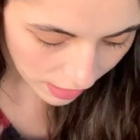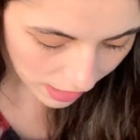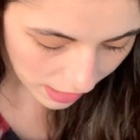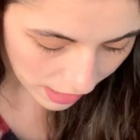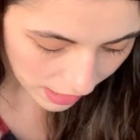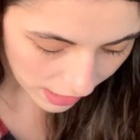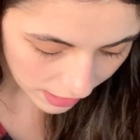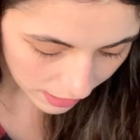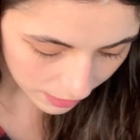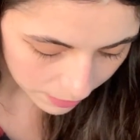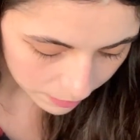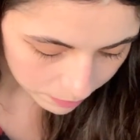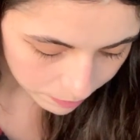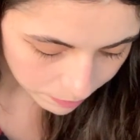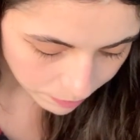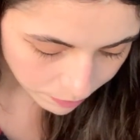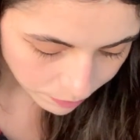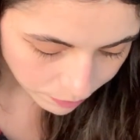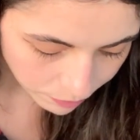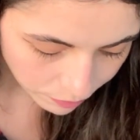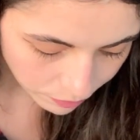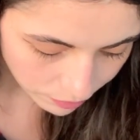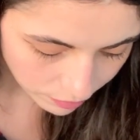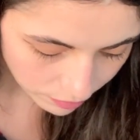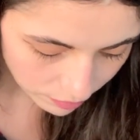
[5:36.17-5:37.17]

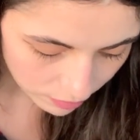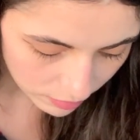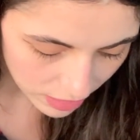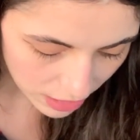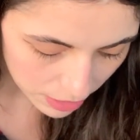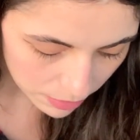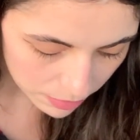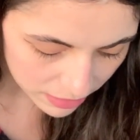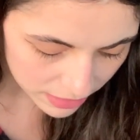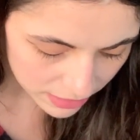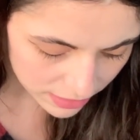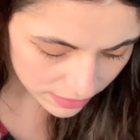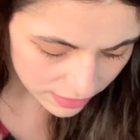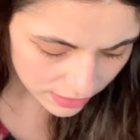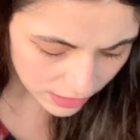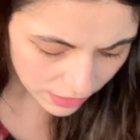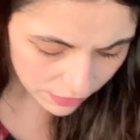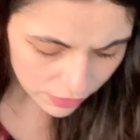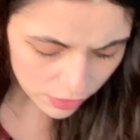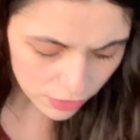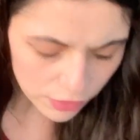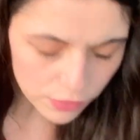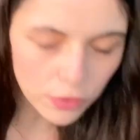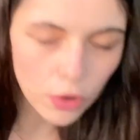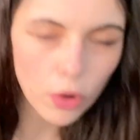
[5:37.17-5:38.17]
But the
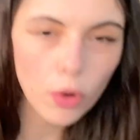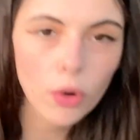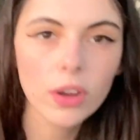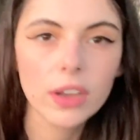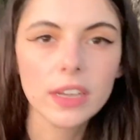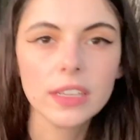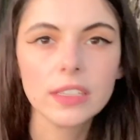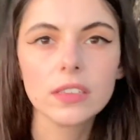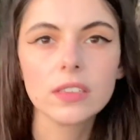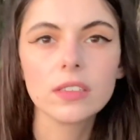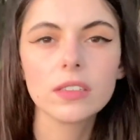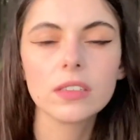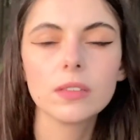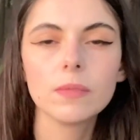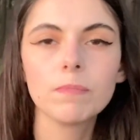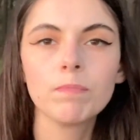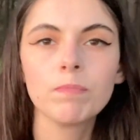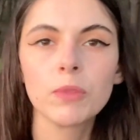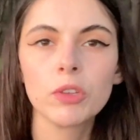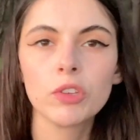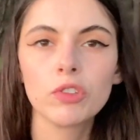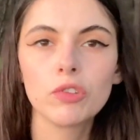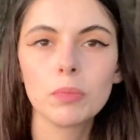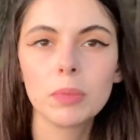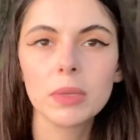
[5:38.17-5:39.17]
7 of coins
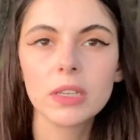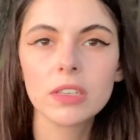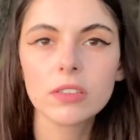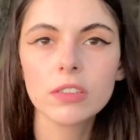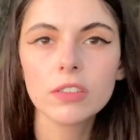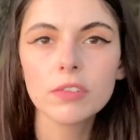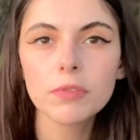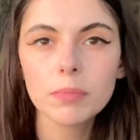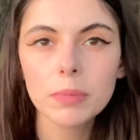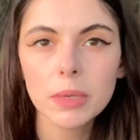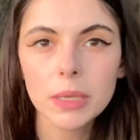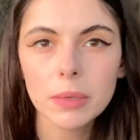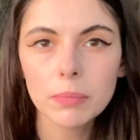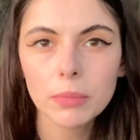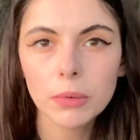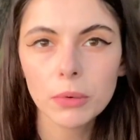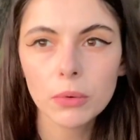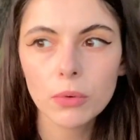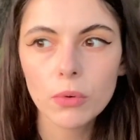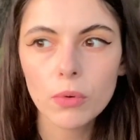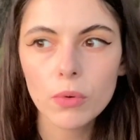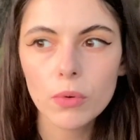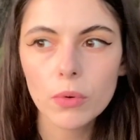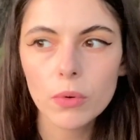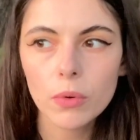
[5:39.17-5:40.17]
speaks of people
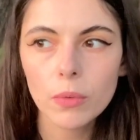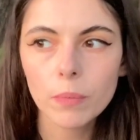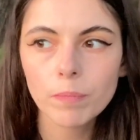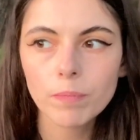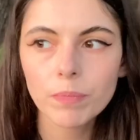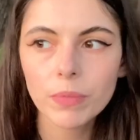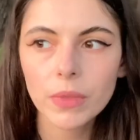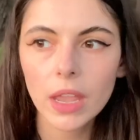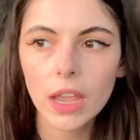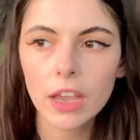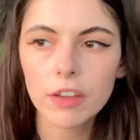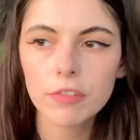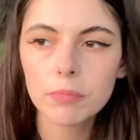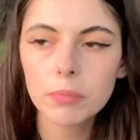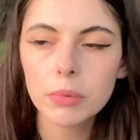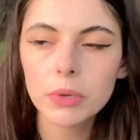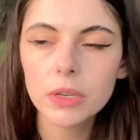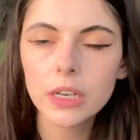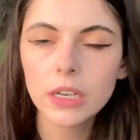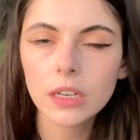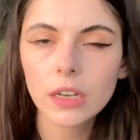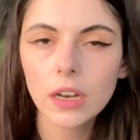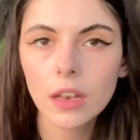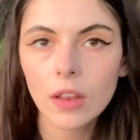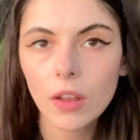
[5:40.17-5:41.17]
who have put
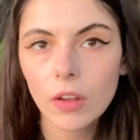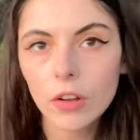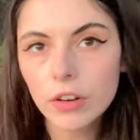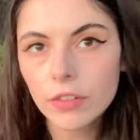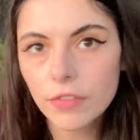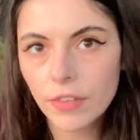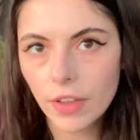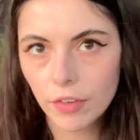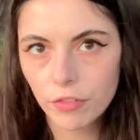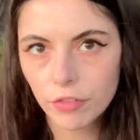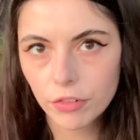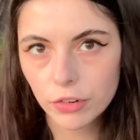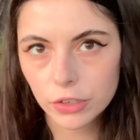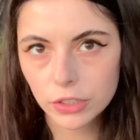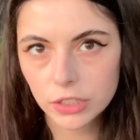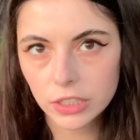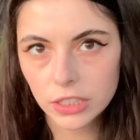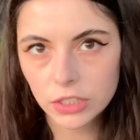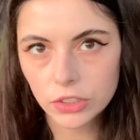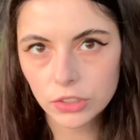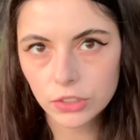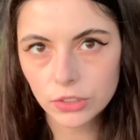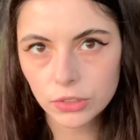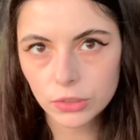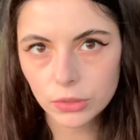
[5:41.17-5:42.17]
in a lot of effort
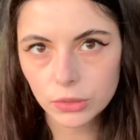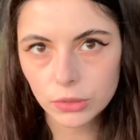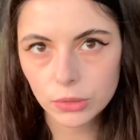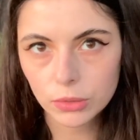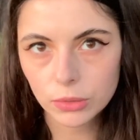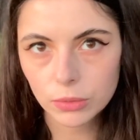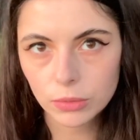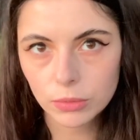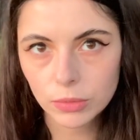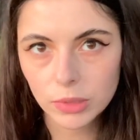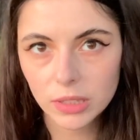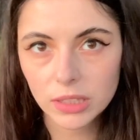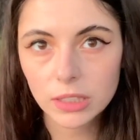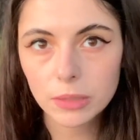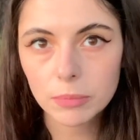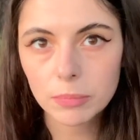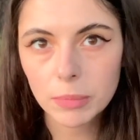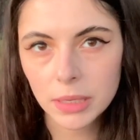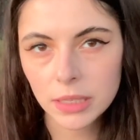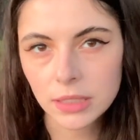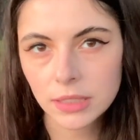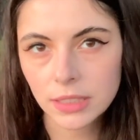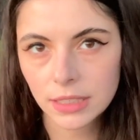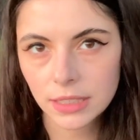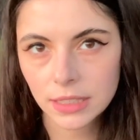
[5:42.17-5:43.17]
into what they're
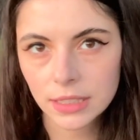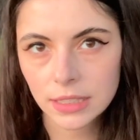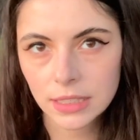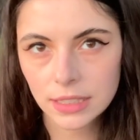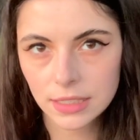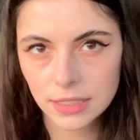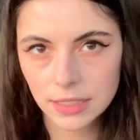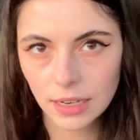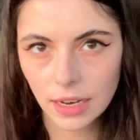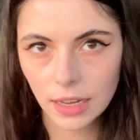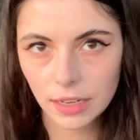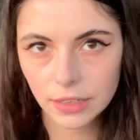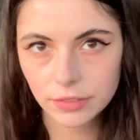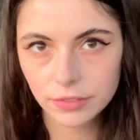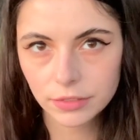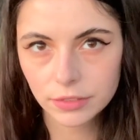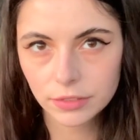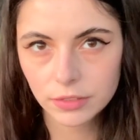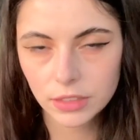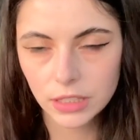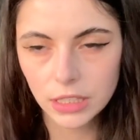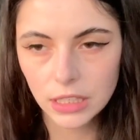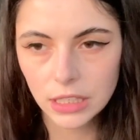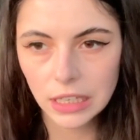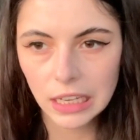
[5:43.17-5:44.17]
building in this life.
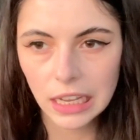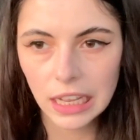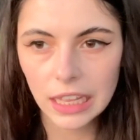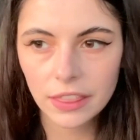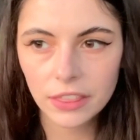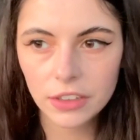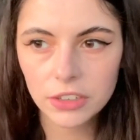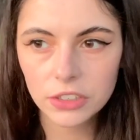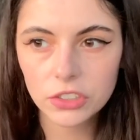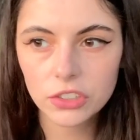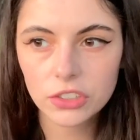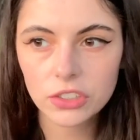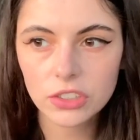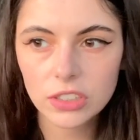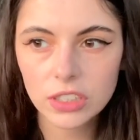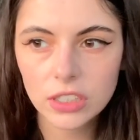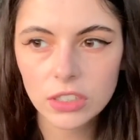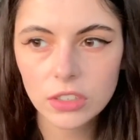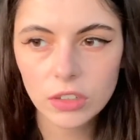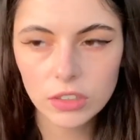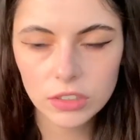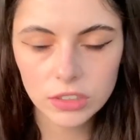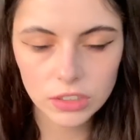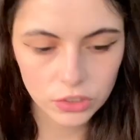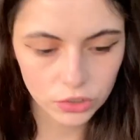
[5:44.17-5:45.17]
And they're still
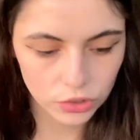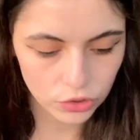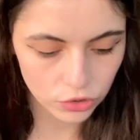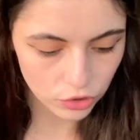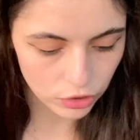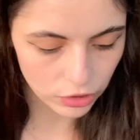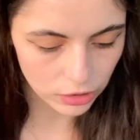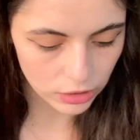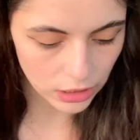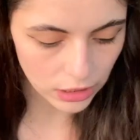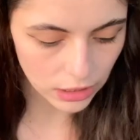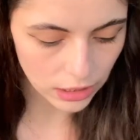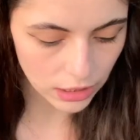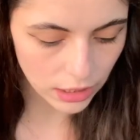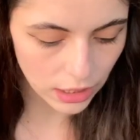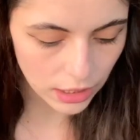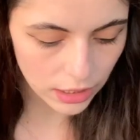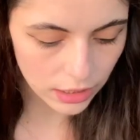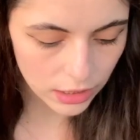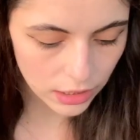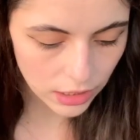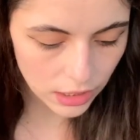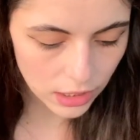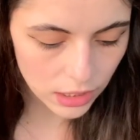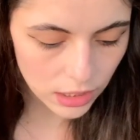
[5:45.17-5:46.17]
on this journey. And I
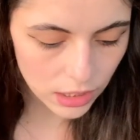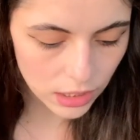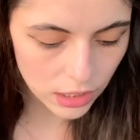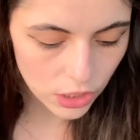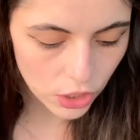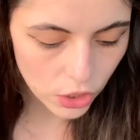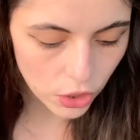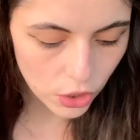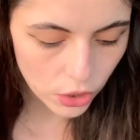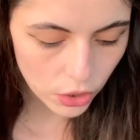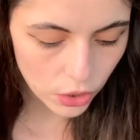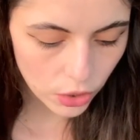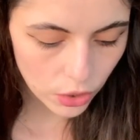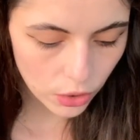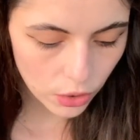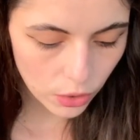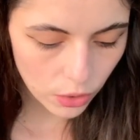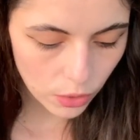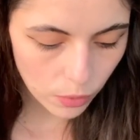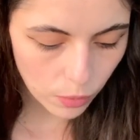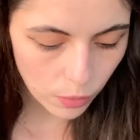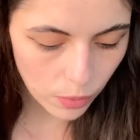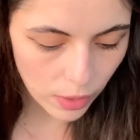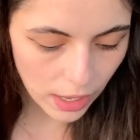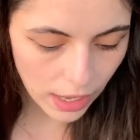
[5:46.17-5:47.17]
think
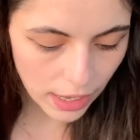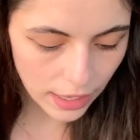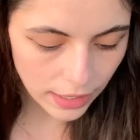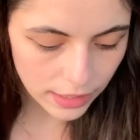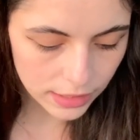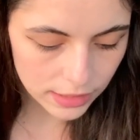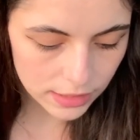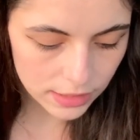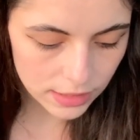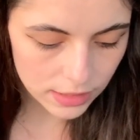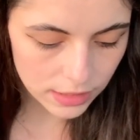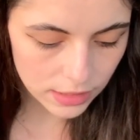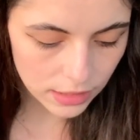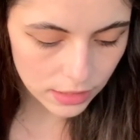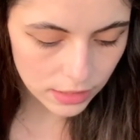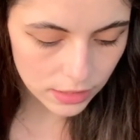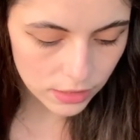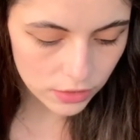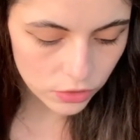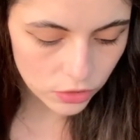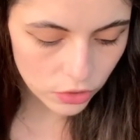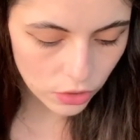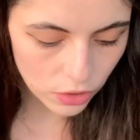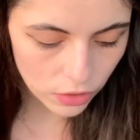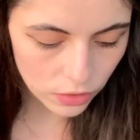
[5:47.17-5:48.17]
what I can see
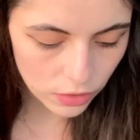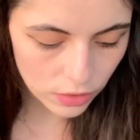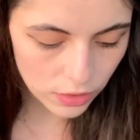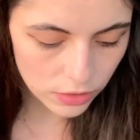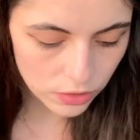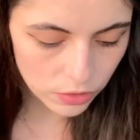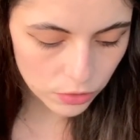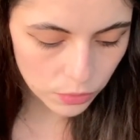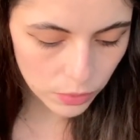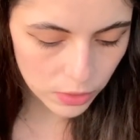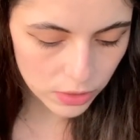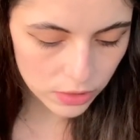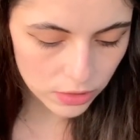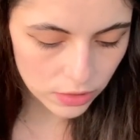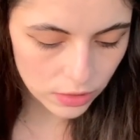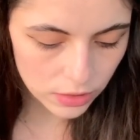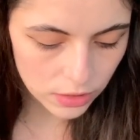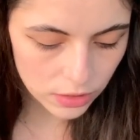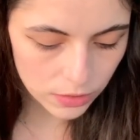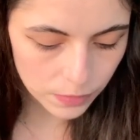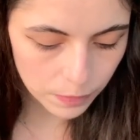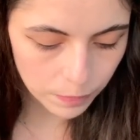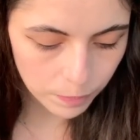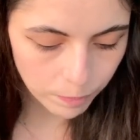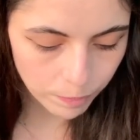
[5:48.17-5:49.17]
is this was
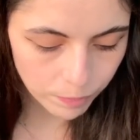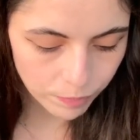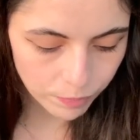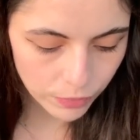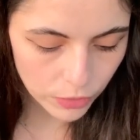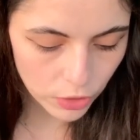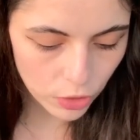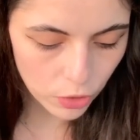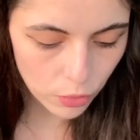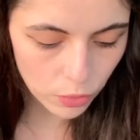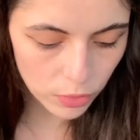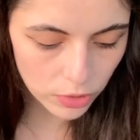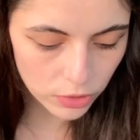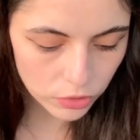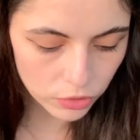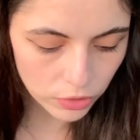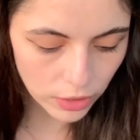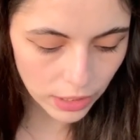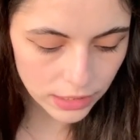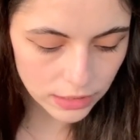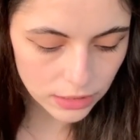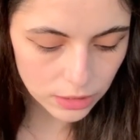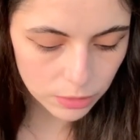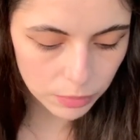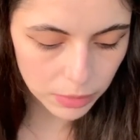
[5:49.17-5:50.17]
you were
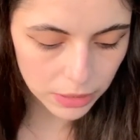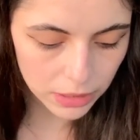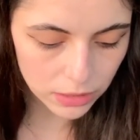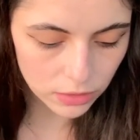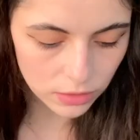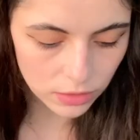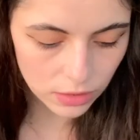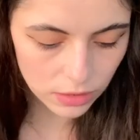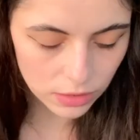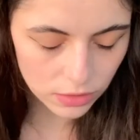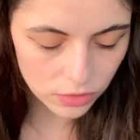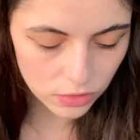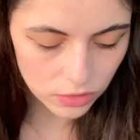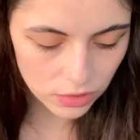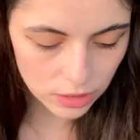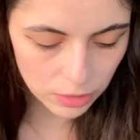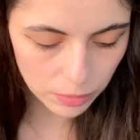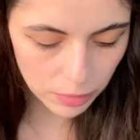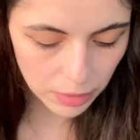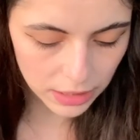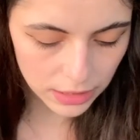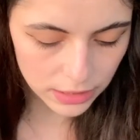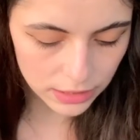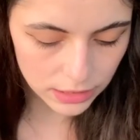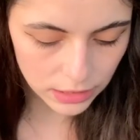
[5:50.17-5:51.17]
trying to build
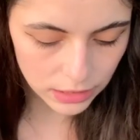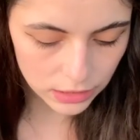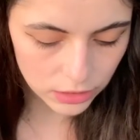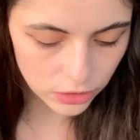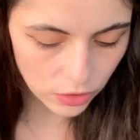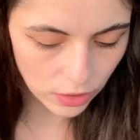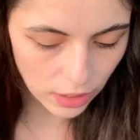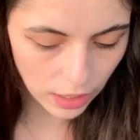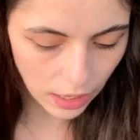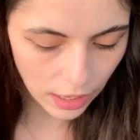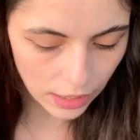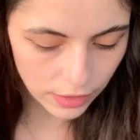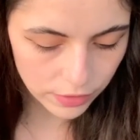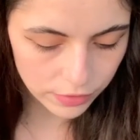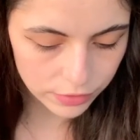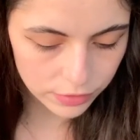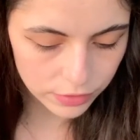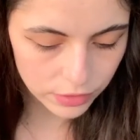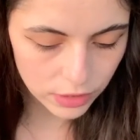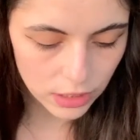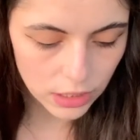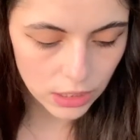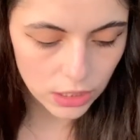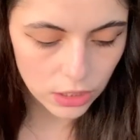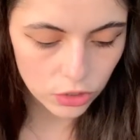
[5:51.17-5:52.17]
stability in your life,
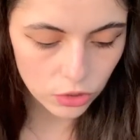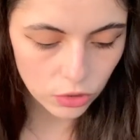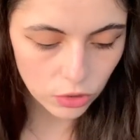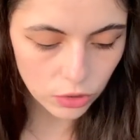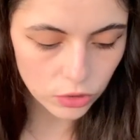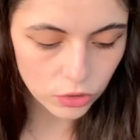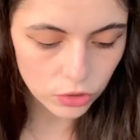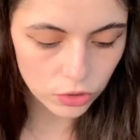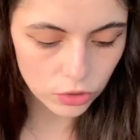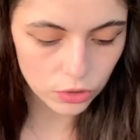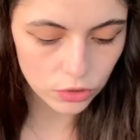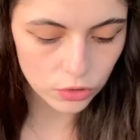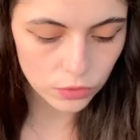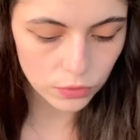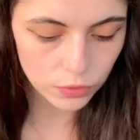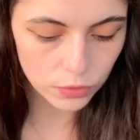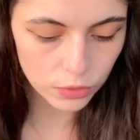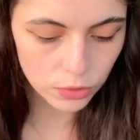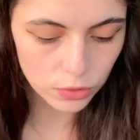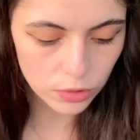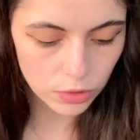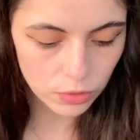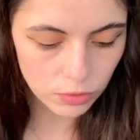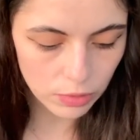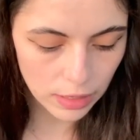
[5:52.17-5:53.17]
not just
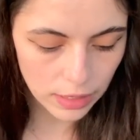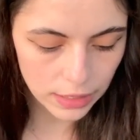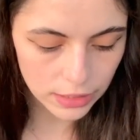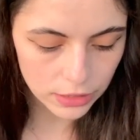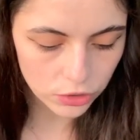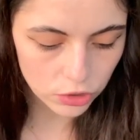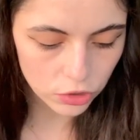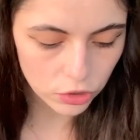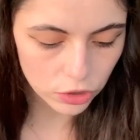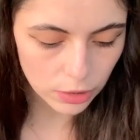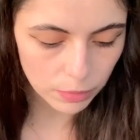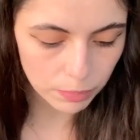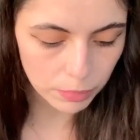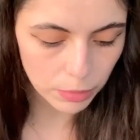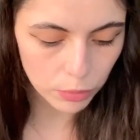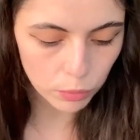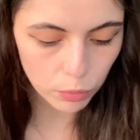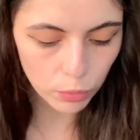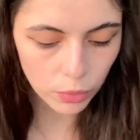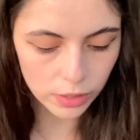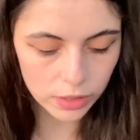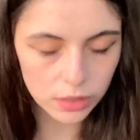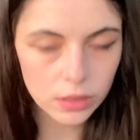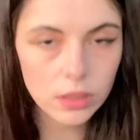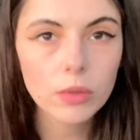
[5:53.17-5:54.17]
through the relationship, but
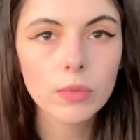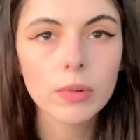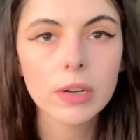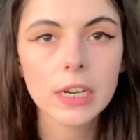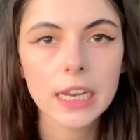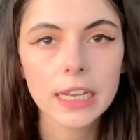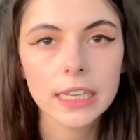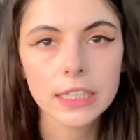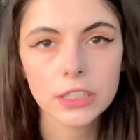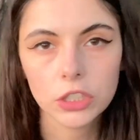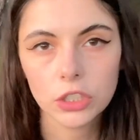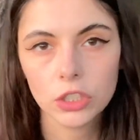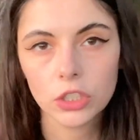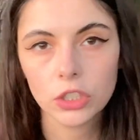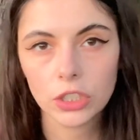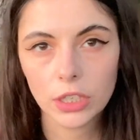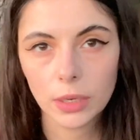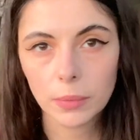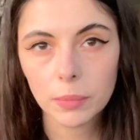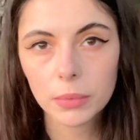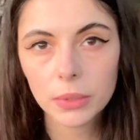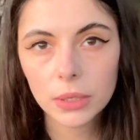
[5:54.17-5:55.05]
with the relationship.